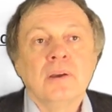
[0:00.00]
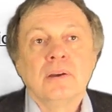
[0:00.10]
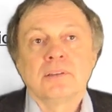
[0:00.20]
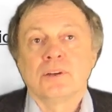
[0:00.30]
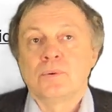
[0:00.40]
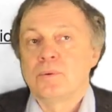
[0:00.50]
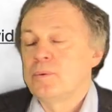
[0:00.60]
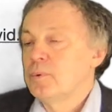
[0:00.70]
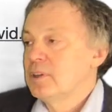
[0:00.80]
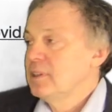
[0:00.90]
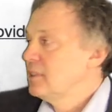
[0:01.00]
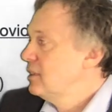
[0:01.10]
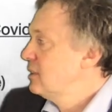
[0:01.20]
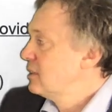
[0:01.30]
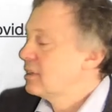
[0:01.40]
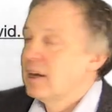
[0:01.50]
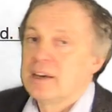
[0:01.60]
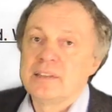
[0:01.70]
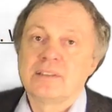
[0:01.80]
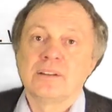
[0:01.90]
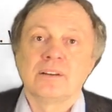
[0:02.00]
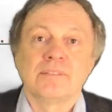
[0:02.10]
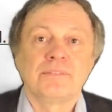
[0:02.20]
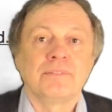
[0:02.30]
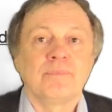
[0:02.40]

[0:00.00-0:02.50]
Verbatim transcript: So what is this kind of